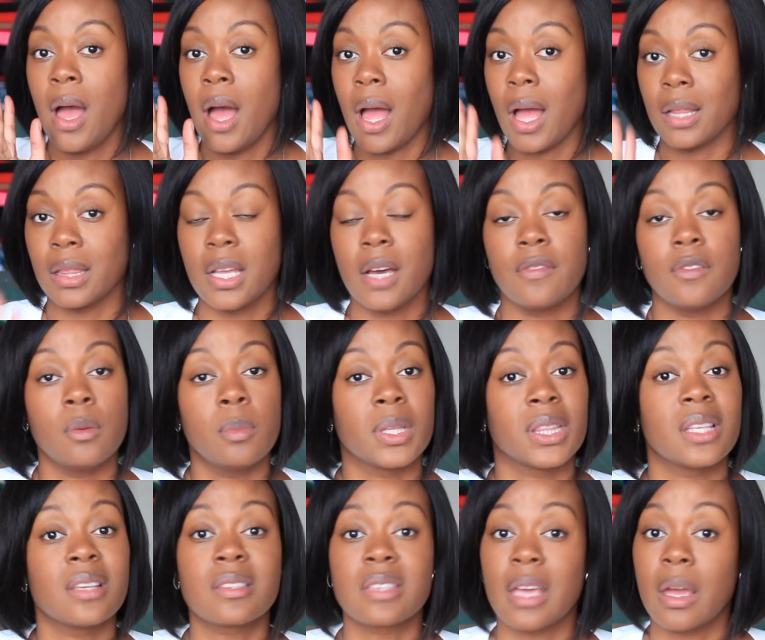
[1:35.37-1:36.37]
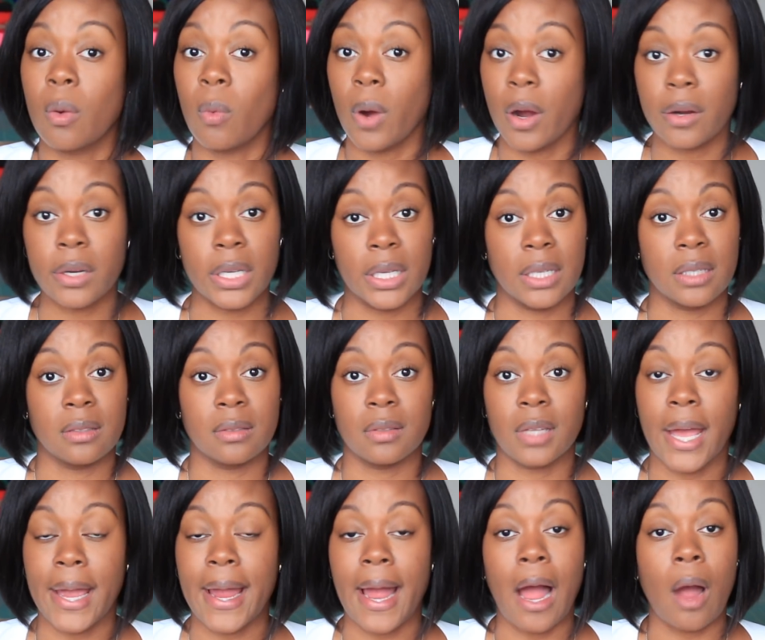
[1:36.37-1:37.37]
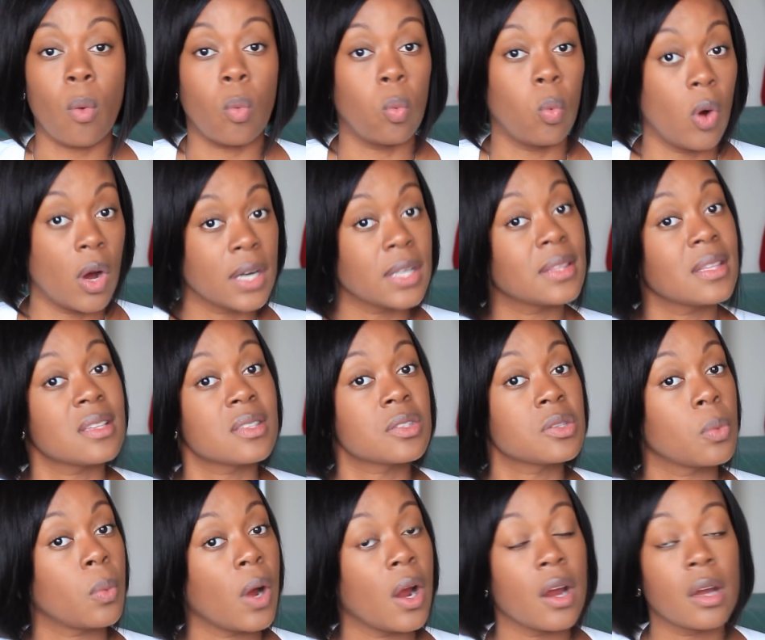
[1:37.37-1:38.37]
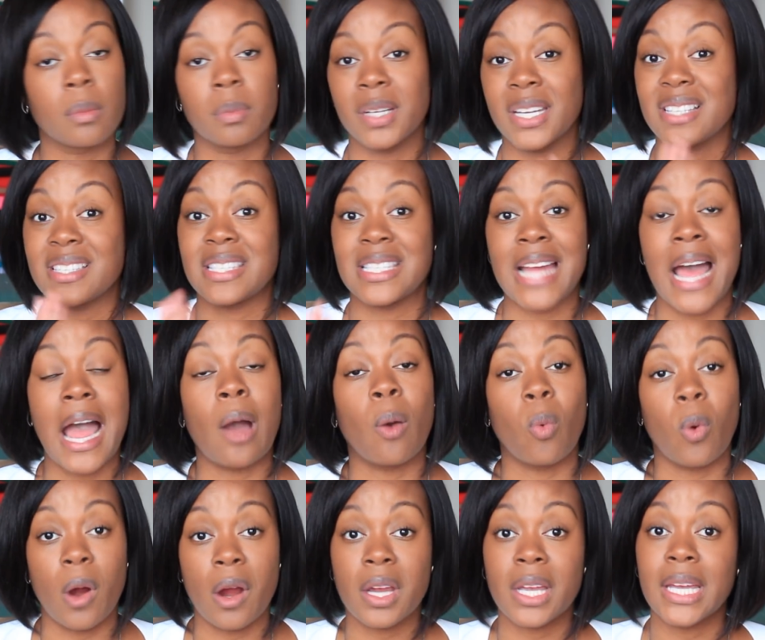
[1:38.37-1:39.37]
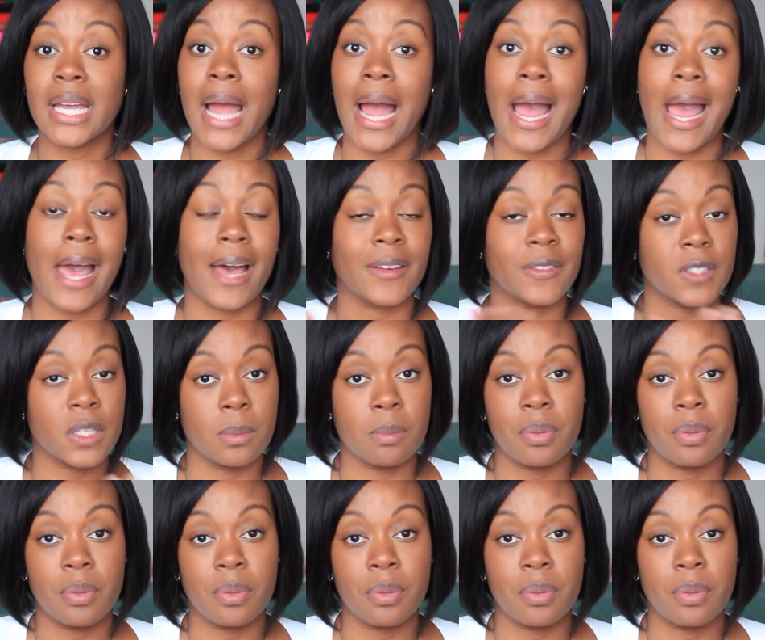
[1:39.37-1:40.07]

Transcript: i love you but this ain't working like i wanted this to work but it's not working i have to